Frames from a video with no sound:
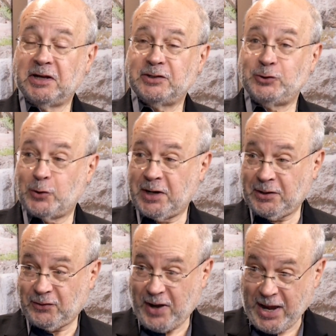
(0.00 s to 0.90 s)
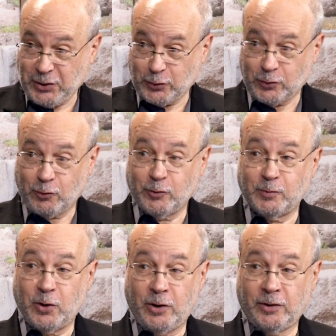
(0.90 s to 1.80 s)
joining this angel group
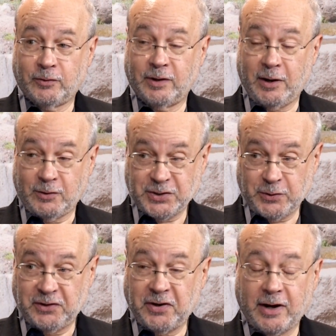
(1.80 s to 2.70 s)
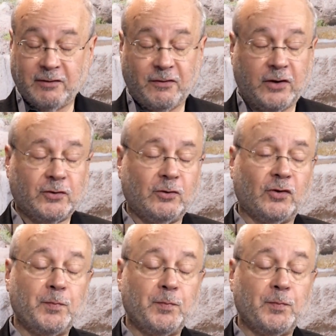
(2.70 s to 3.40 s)
called Arizona Tech Investors.